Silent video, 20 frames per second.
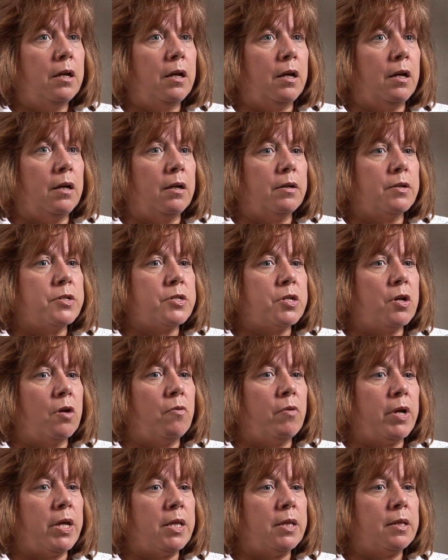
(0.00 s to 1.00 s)
uh,
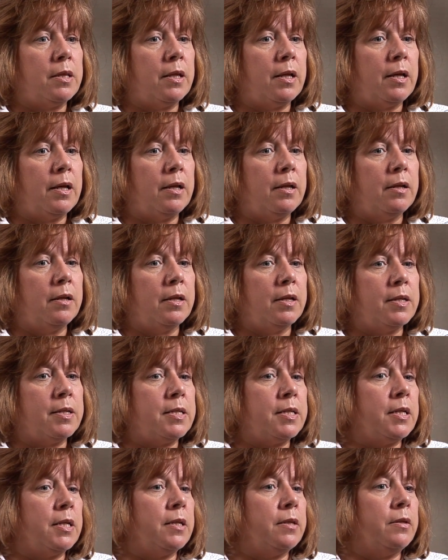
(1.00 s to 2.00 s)
showing that
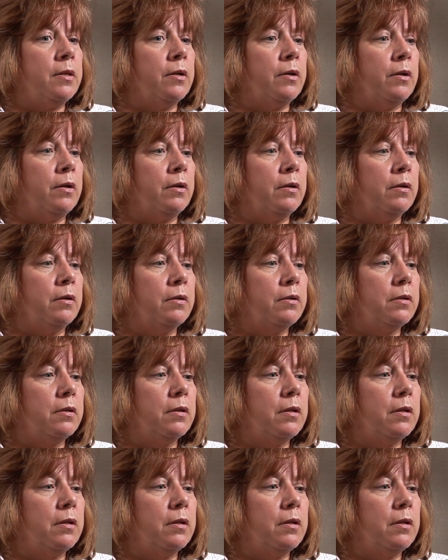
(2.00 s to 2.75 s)
indeed there